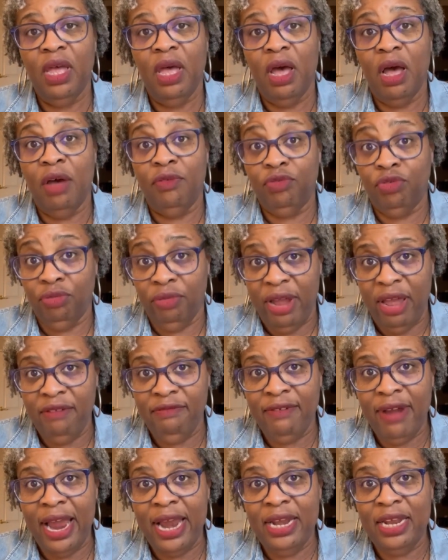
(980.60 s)
of grant
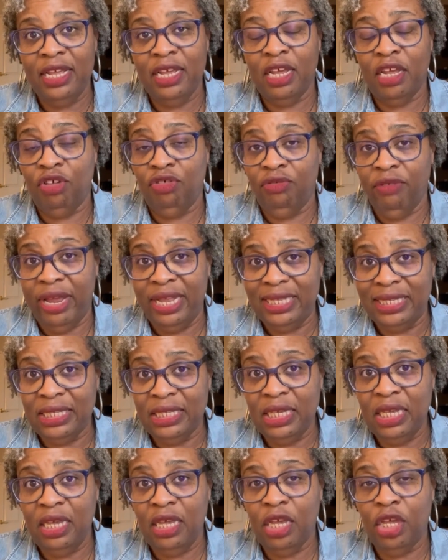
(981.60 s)
writing and grant
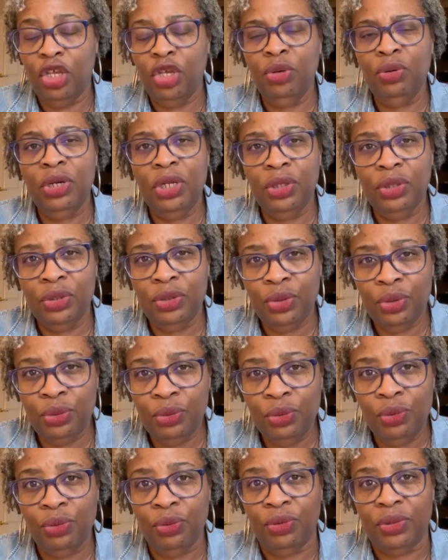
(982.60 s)
seeking. You need the
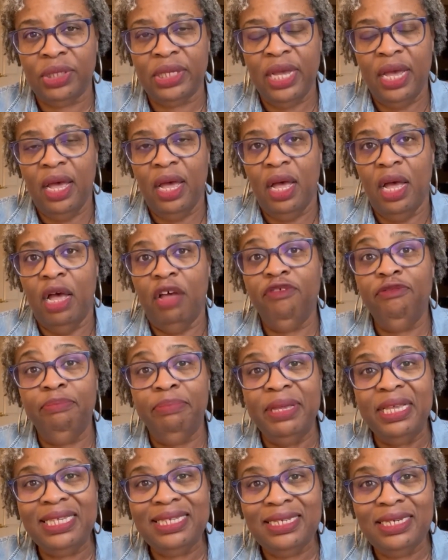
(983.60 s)
tools of
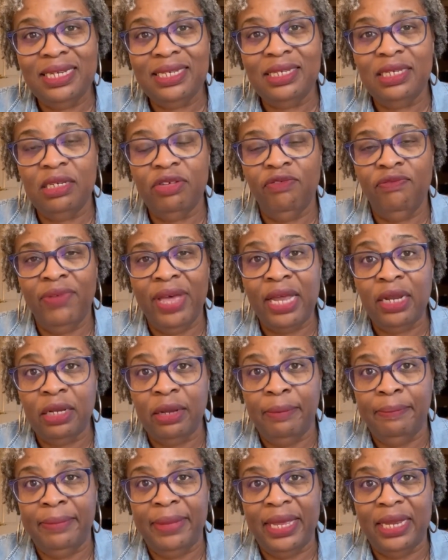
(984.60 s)
business
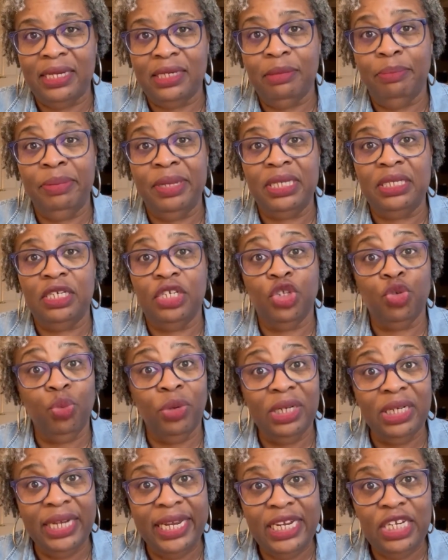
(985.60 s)
development, business
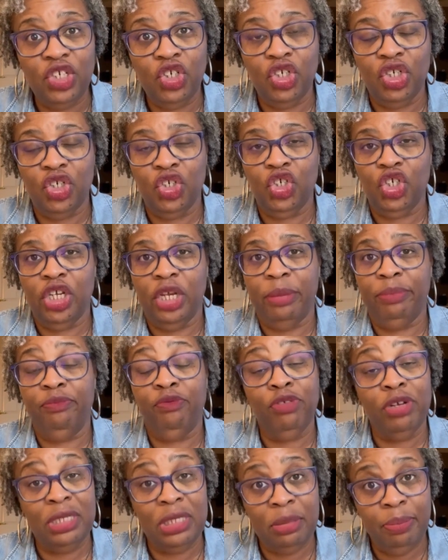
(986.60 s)
relationship,
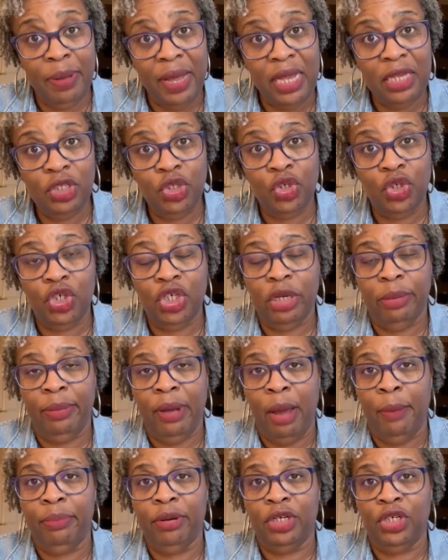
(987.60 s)
for sponsorship
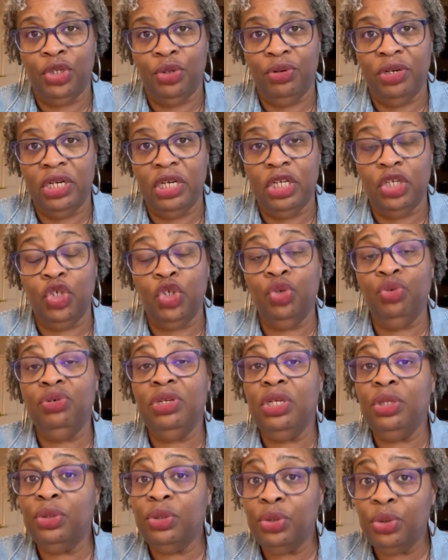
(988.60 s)
opportunities. You
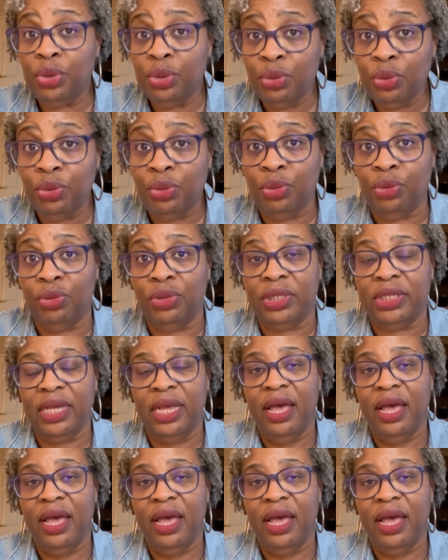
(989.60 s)
need the tools